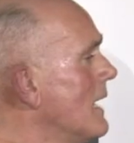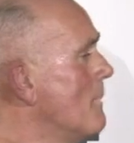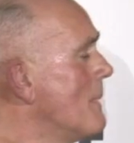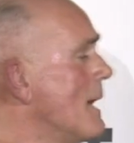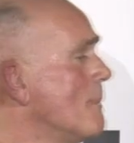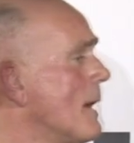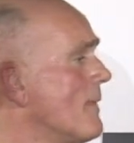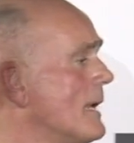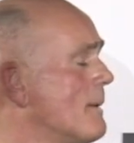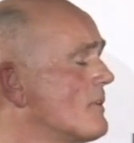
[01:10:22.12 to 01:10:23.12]
a man by
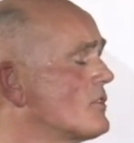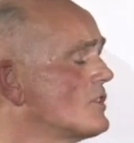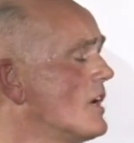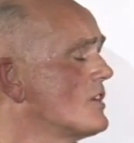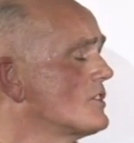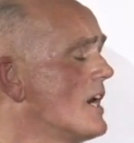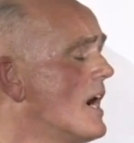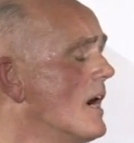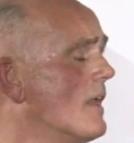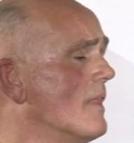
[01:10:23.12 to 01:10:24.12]
the name of Shah
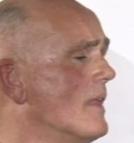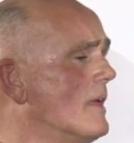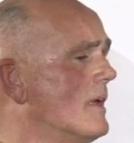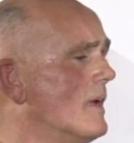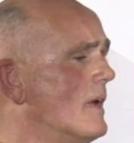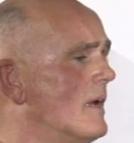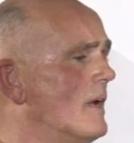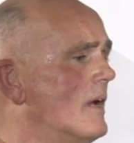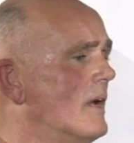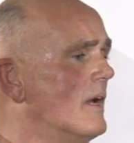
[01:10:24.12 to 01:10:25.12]
Jahan,
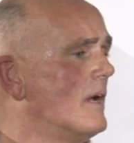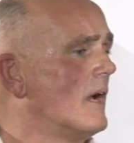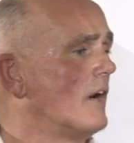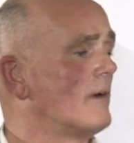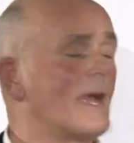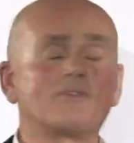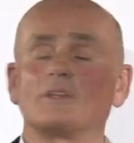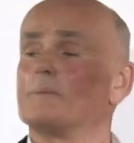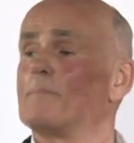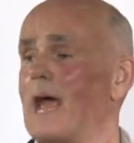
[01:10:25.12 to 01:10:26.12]
arrives
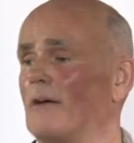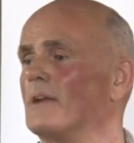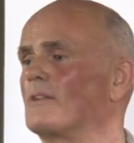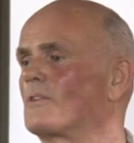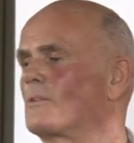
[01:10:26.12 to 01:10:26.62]
in Paris.